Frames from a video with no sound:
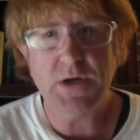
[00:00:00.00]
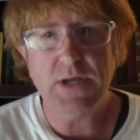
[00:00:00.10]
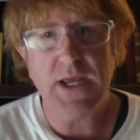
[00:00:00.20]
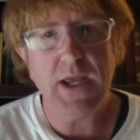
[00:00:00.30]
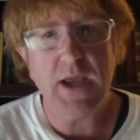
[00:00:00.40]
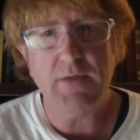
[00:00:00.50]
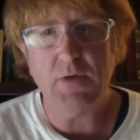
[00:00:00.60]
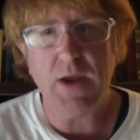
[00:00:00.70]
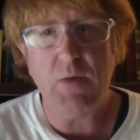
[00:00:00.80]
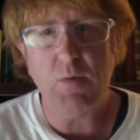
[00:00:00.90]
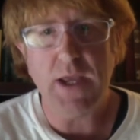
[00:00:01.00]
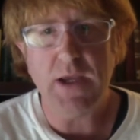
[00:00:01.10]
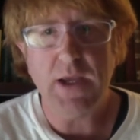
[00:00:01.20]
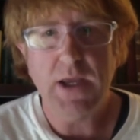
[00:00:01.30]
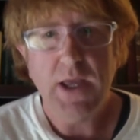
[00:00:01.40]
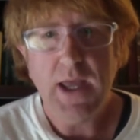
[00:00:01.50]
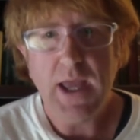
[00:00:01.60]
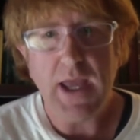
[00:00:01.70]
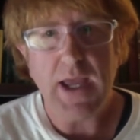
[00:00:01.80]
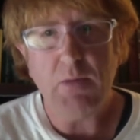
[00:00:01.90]
day. Have a great week,
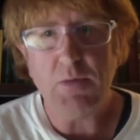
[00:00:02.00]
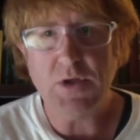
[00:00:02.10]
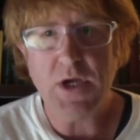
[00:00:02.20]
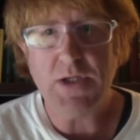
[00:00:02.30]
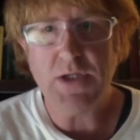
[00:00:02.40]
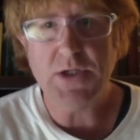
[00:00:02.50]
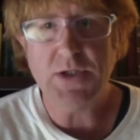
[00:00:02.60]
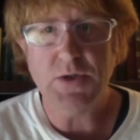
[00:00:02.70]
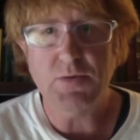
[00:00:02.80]
and we'll talk to you soon.